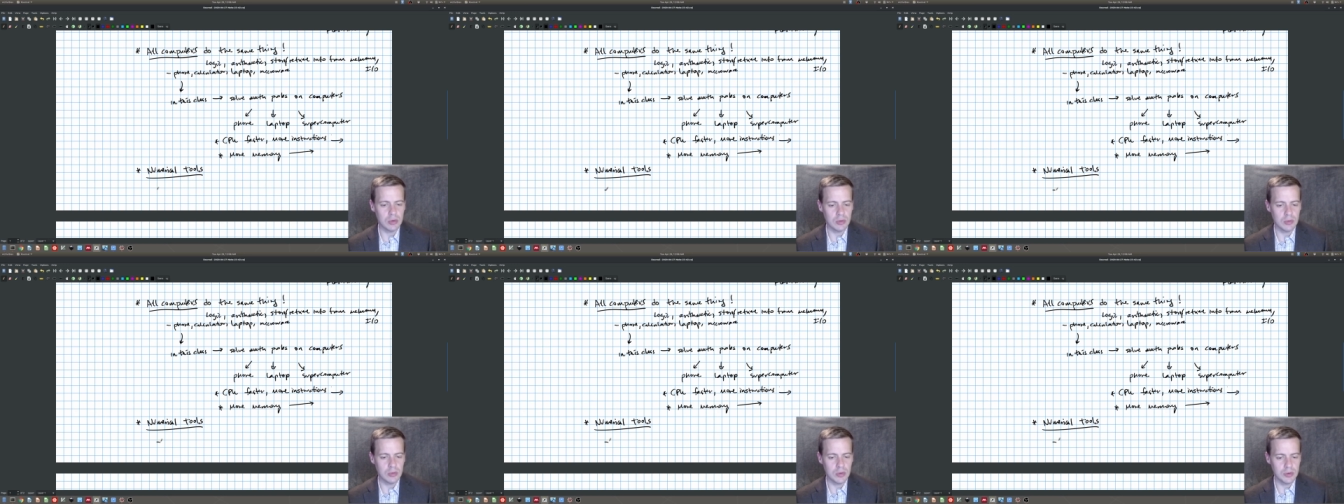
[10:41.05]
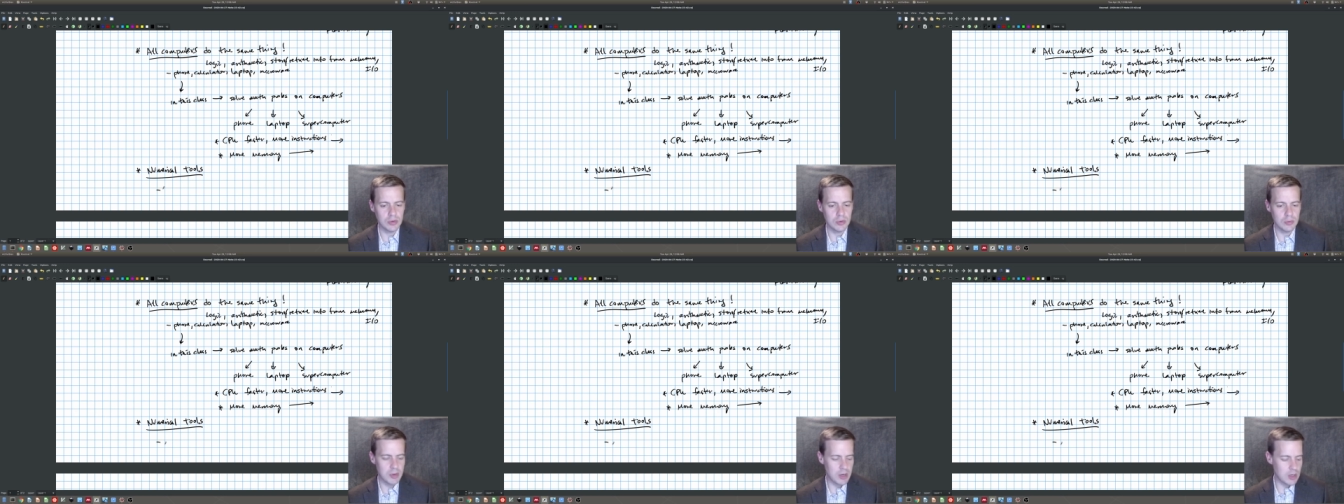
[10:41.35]
Well,
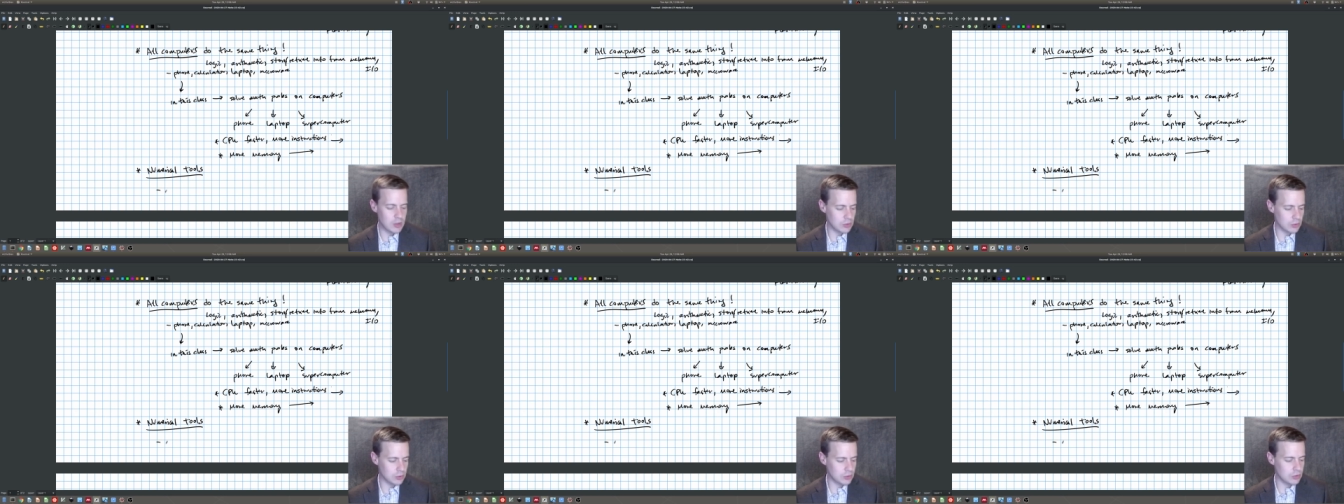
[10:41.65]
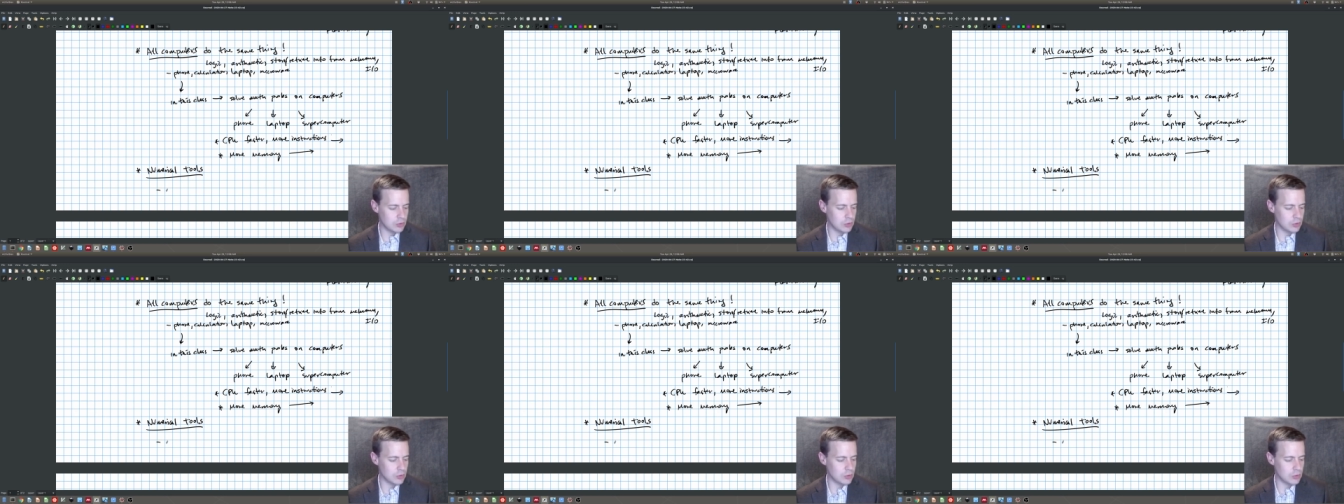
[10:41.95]
numerical
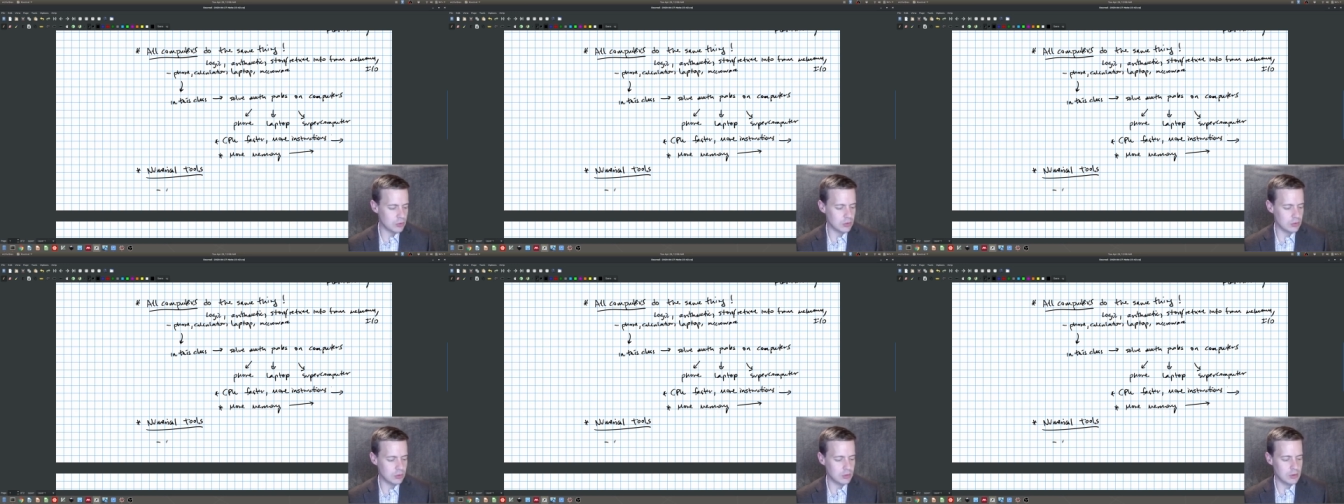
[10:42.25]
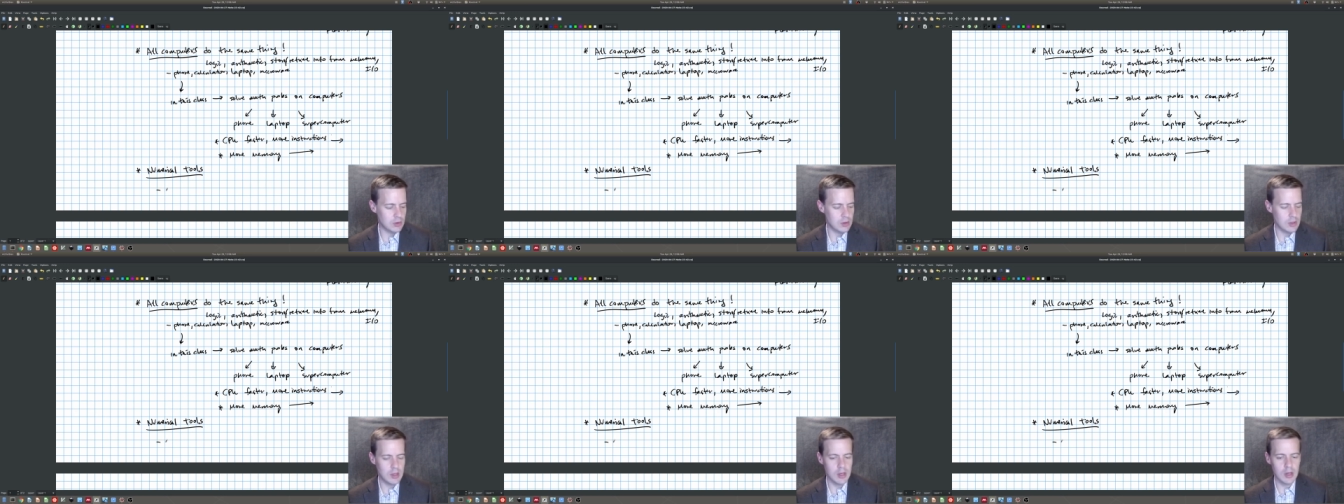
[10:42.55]
tool,
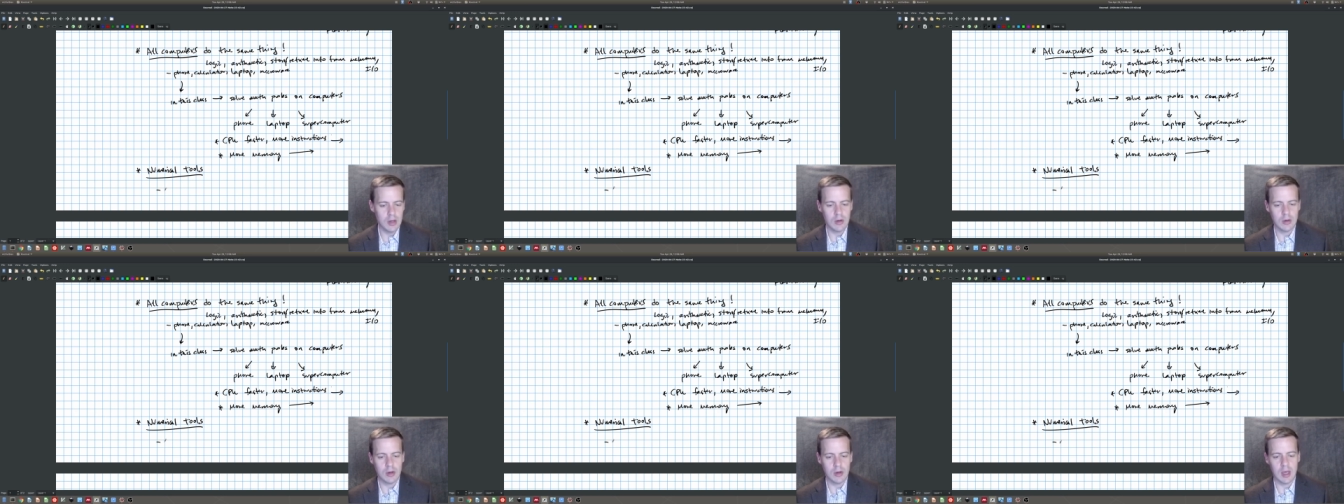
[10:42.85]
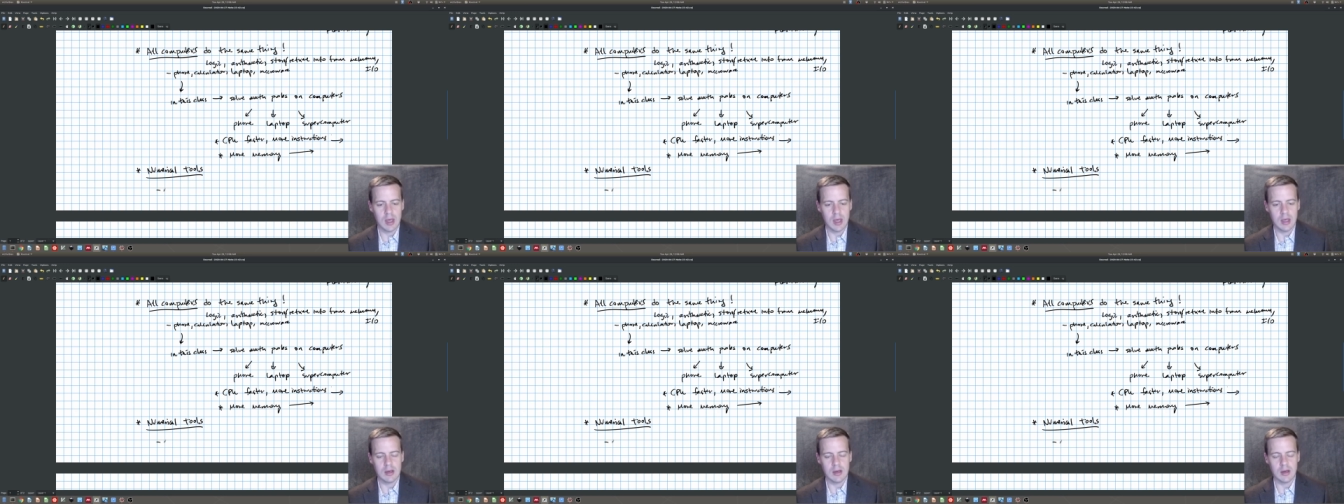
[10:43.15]

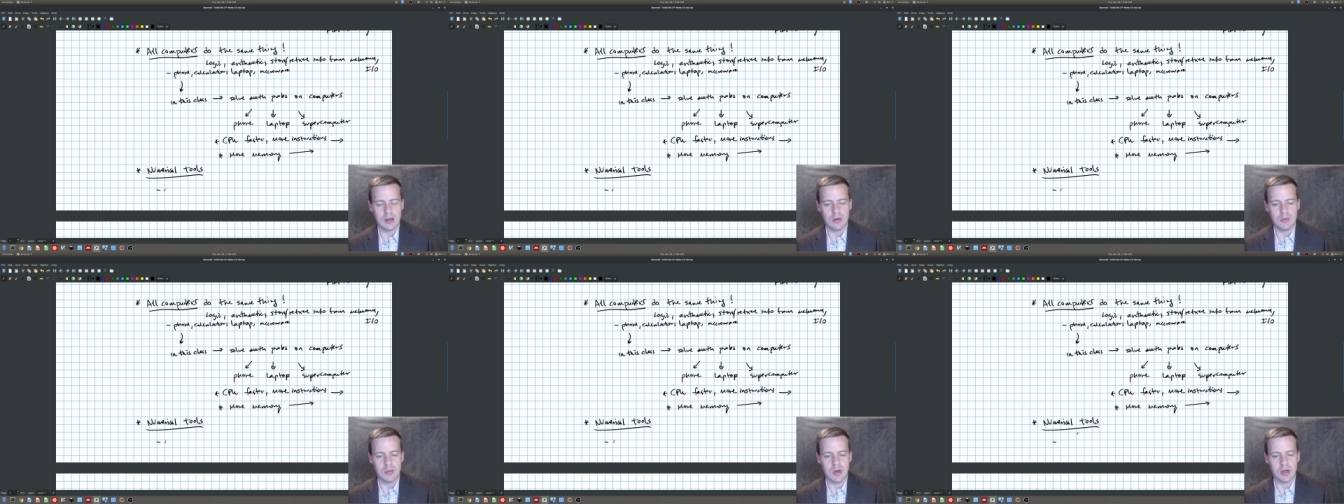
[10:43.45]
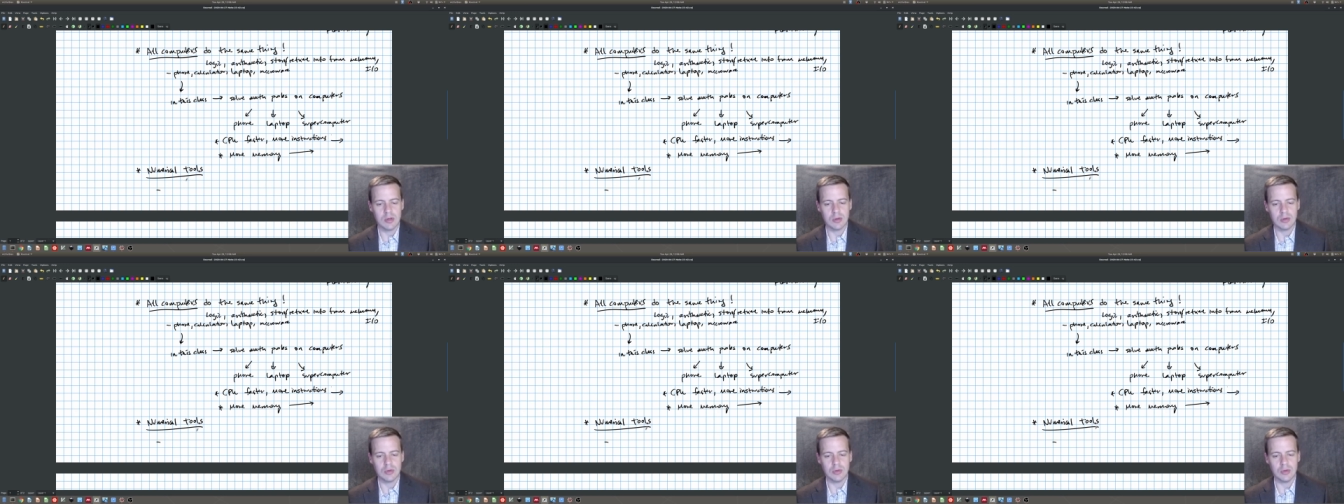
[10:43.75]
okay, a numerical
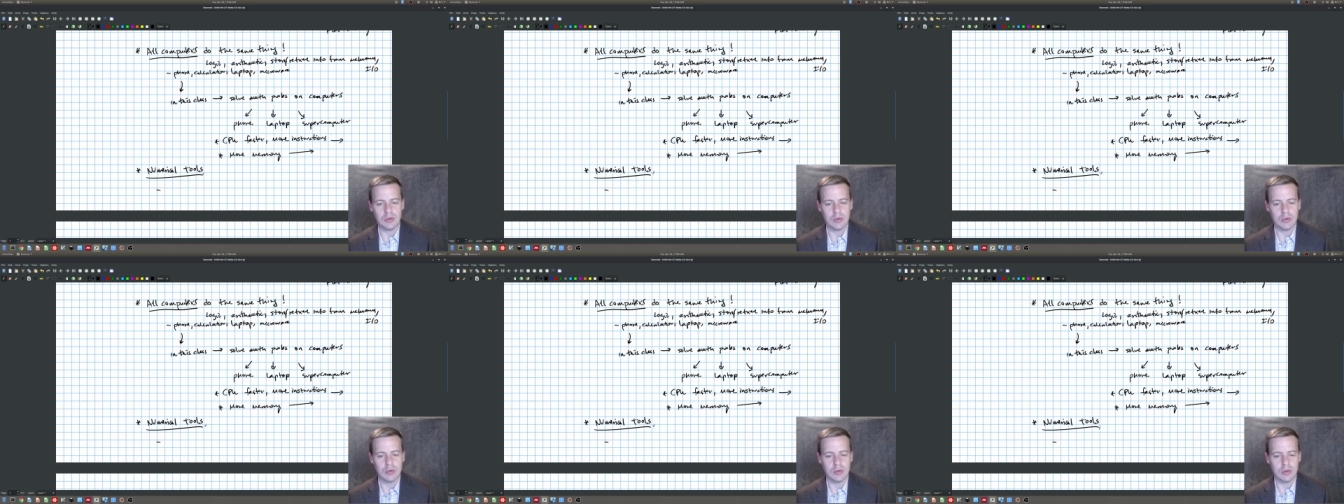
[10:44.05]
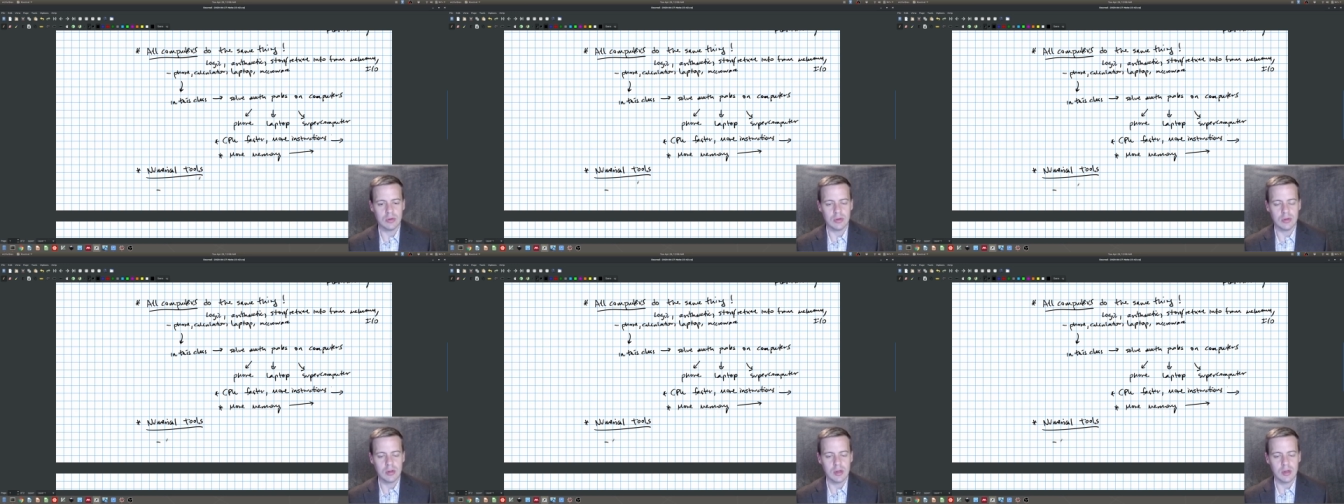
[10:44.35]
tool,